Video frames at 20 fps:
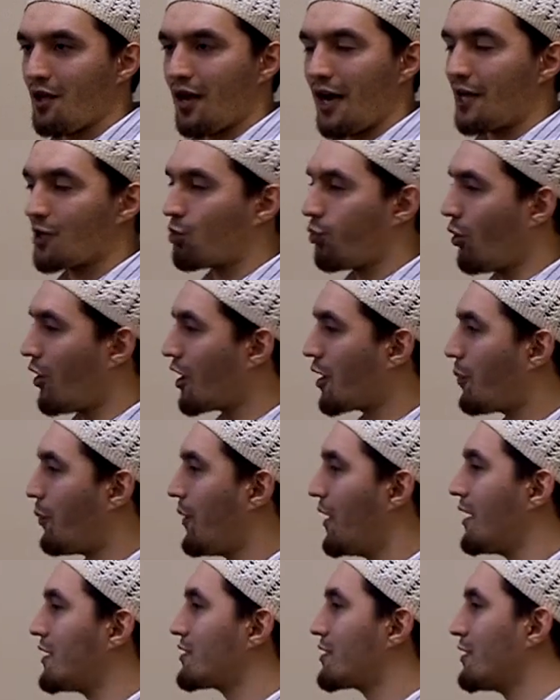at
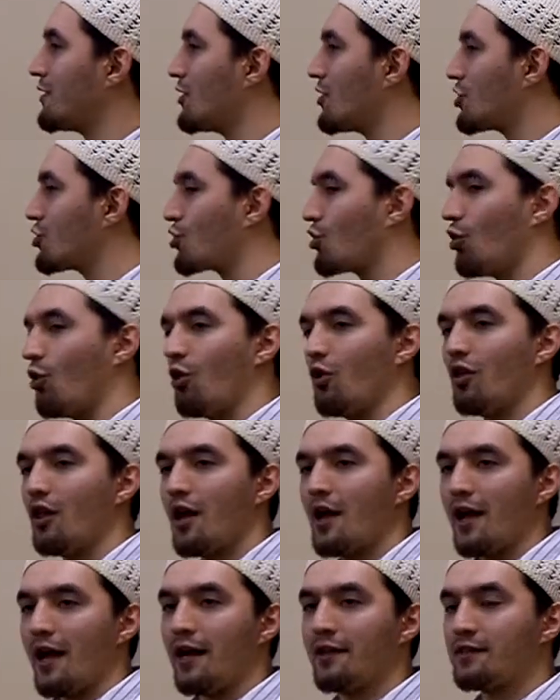workplace, in the
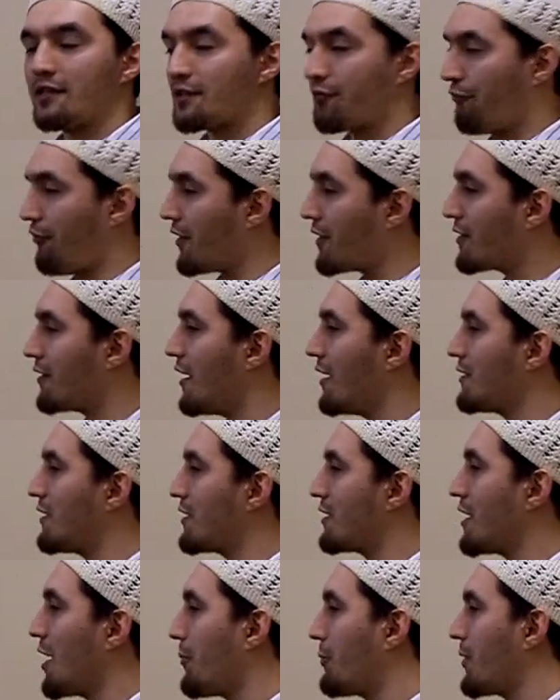school, and the fitna,
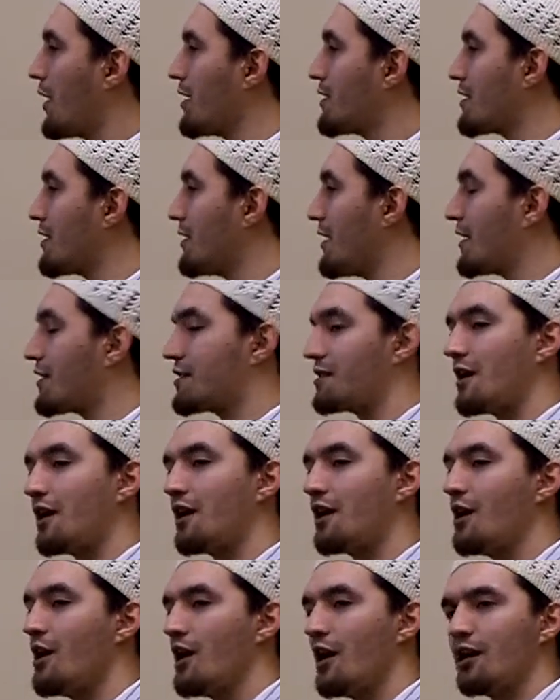the temptation that's
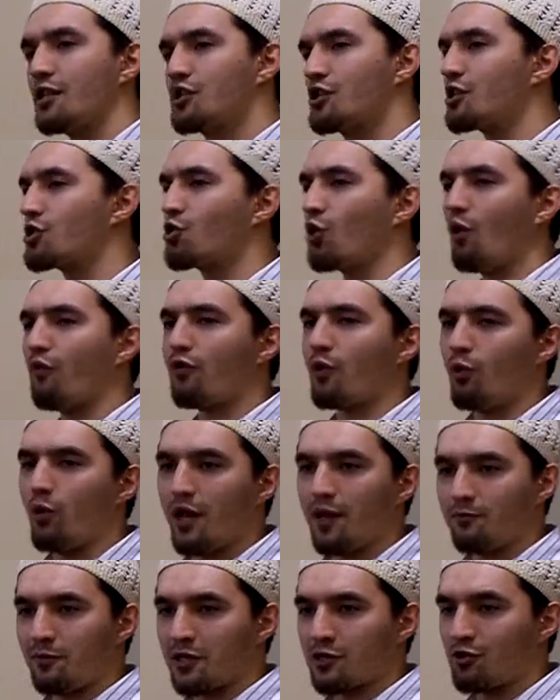there, it's just
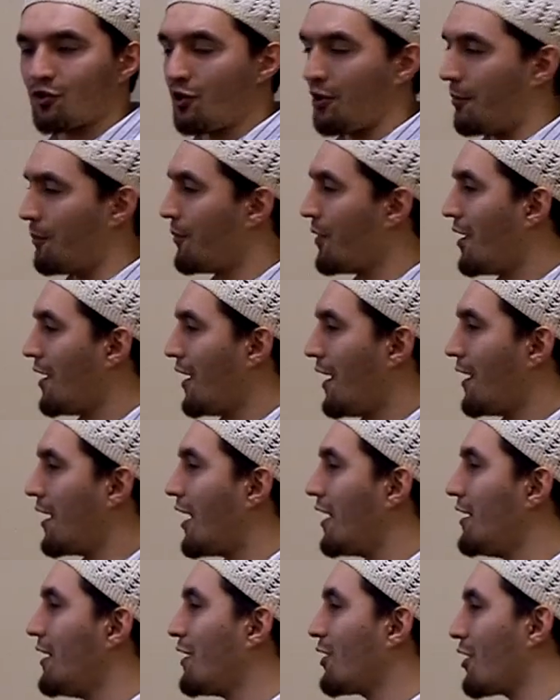overwhelming to them. And
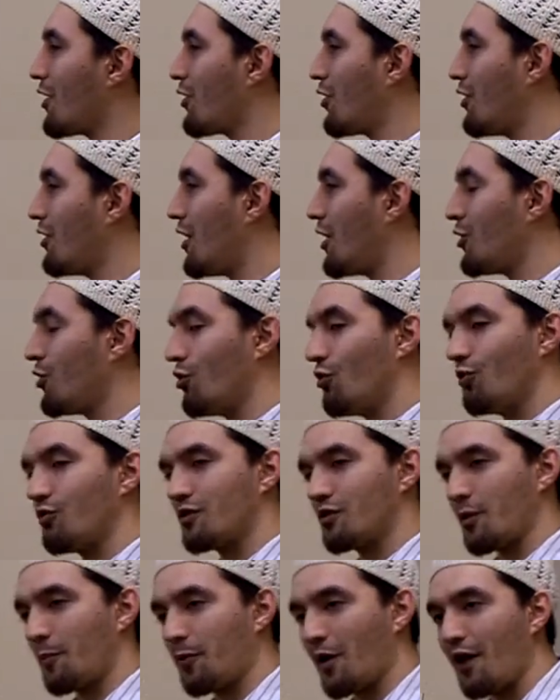Ali
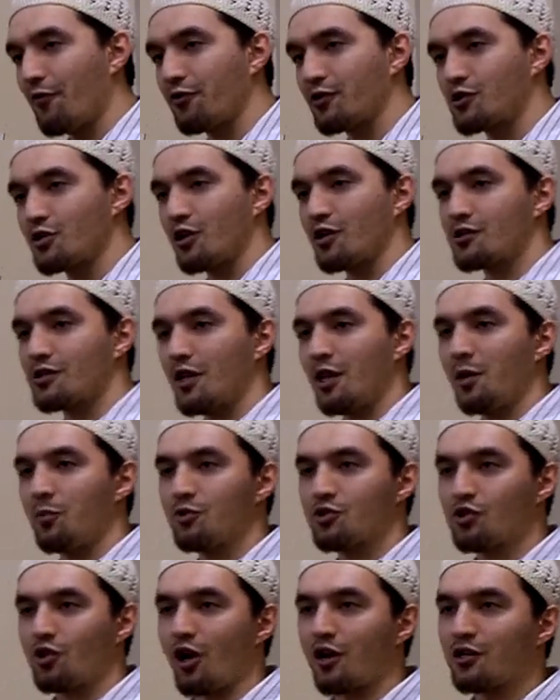radiallahu the Prophet
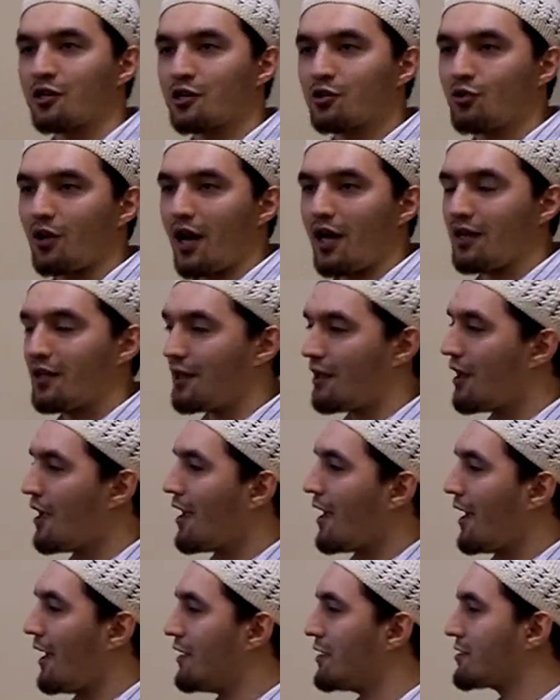was talking to Ali,
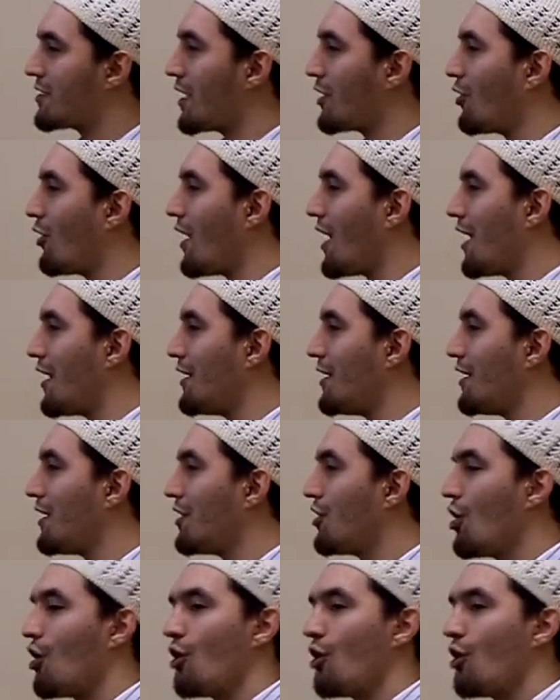and he said, Oh Ali,